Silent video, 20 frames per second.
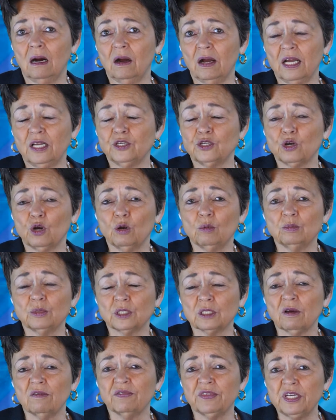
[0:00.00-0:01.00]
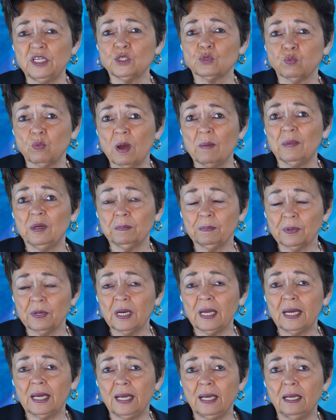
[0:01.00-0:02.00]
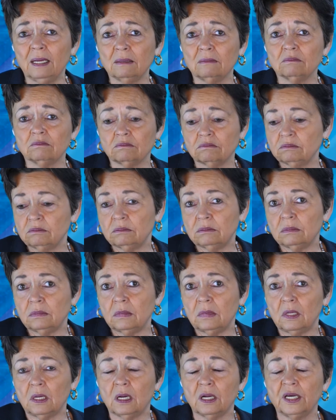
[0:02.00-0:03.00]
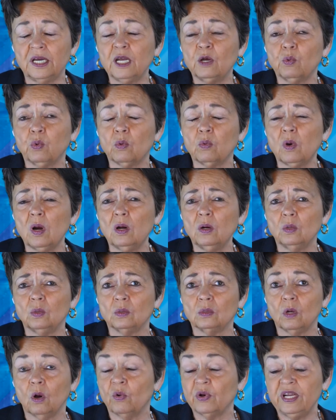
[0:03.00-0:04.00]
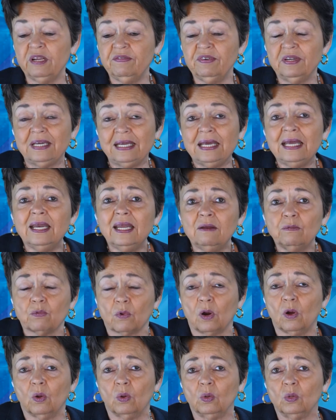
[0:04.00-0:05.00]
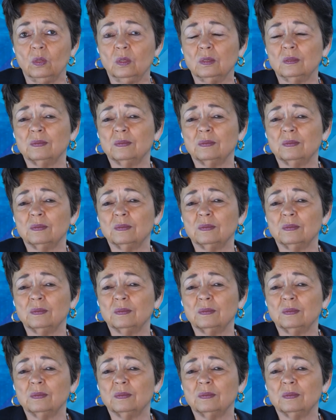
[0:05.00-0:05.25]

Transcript: in terms of these women playing an equal role or even any role.